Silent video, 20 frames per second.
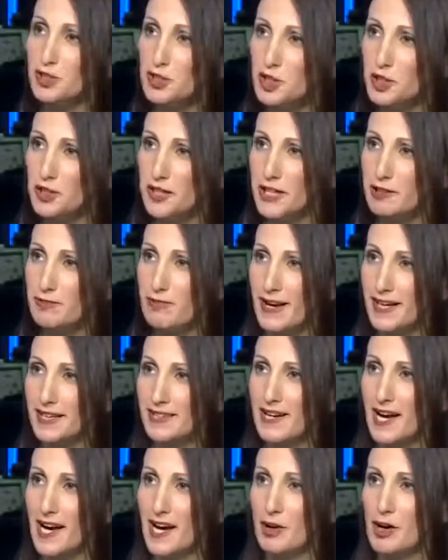Turkey
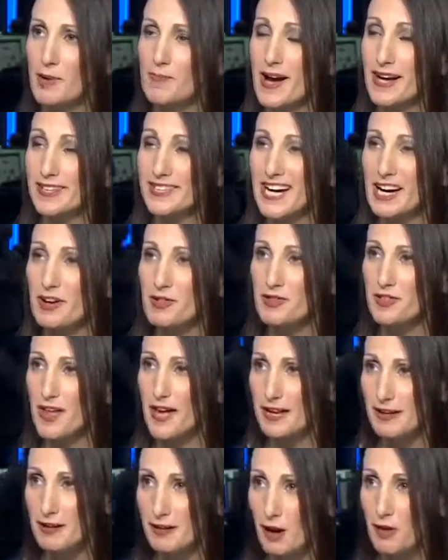right now about how how
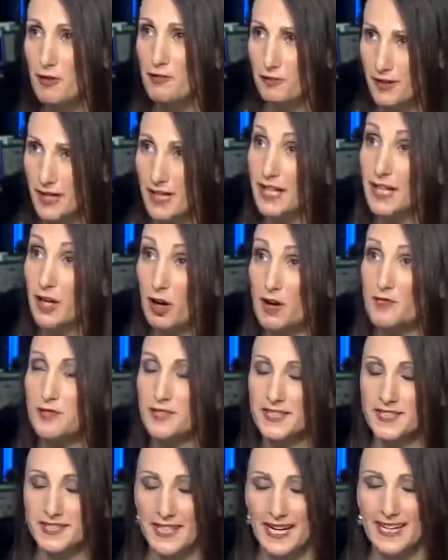they are feeling
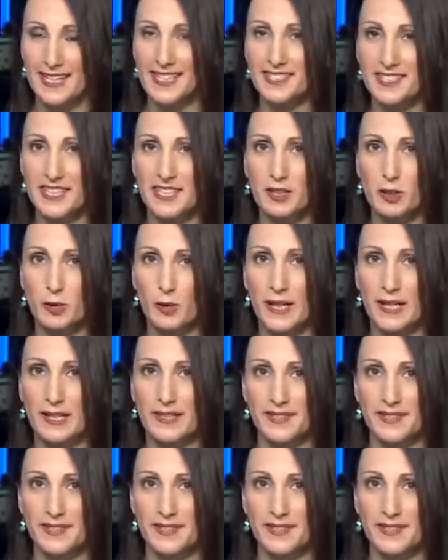on this day. Let's take a quick